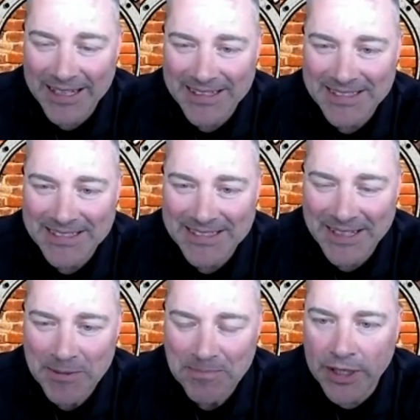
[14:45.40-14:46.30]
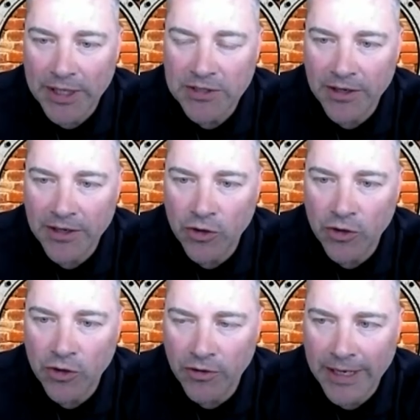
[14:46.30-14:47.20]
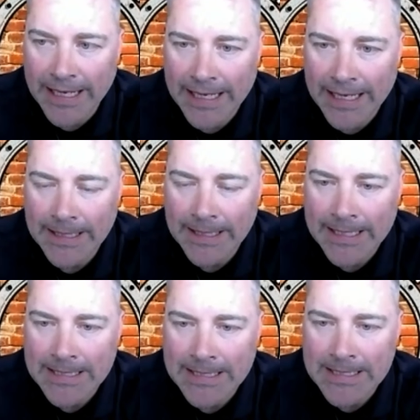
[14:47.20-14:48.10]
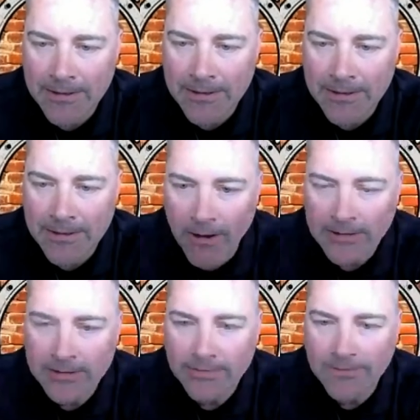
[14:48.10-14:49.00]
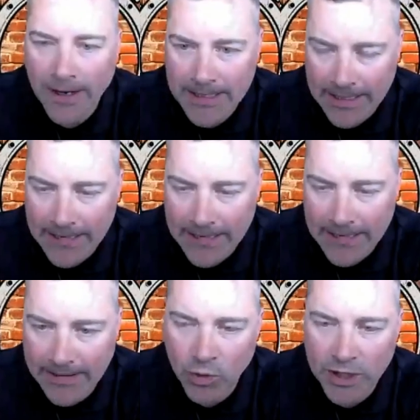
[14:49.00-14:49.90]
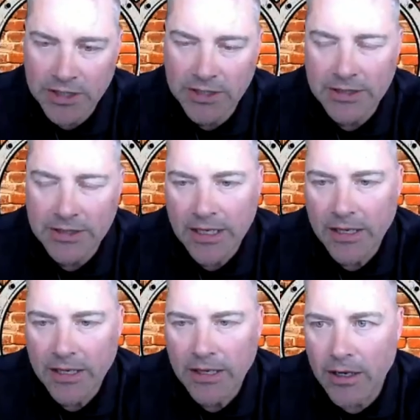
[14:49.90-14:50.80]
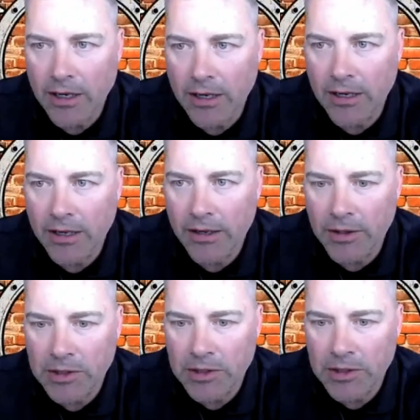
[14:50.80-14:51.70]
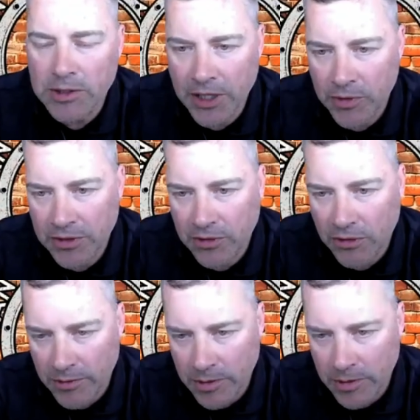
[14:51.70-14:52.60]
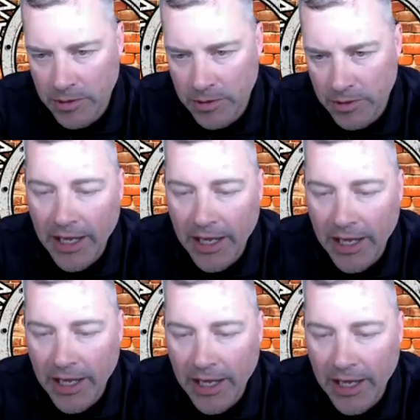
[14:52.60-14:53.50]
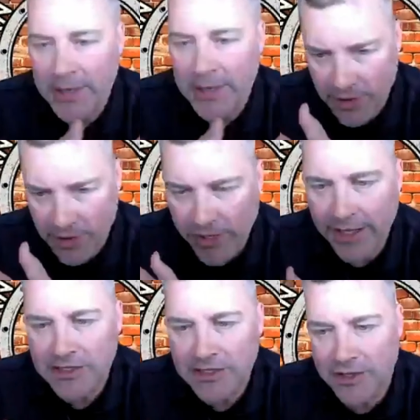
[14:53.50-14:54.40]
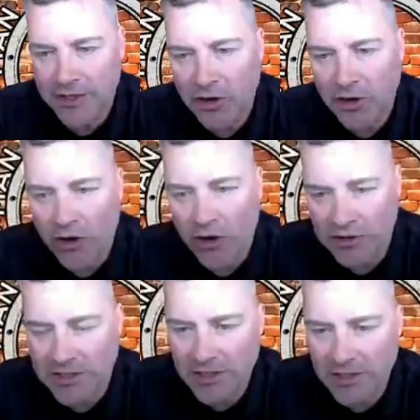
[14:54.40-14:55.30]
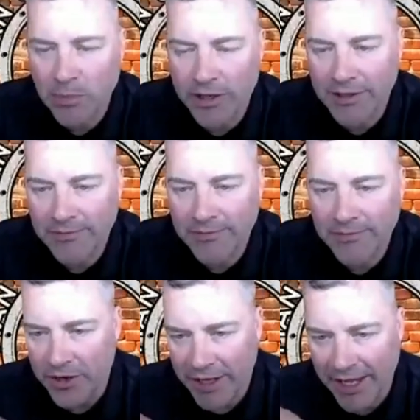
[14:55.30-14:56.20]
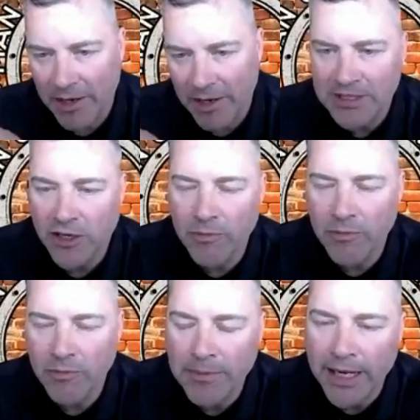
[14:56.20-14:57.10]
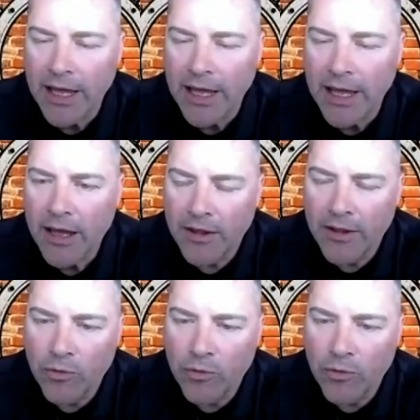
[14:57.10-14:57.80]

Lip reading: And so I went to Vancouver, and it did not find anything, which in speaking with all of I'd been assigned a radiation oncologist at this point. I've kind of gotten ahead of myself a bit, but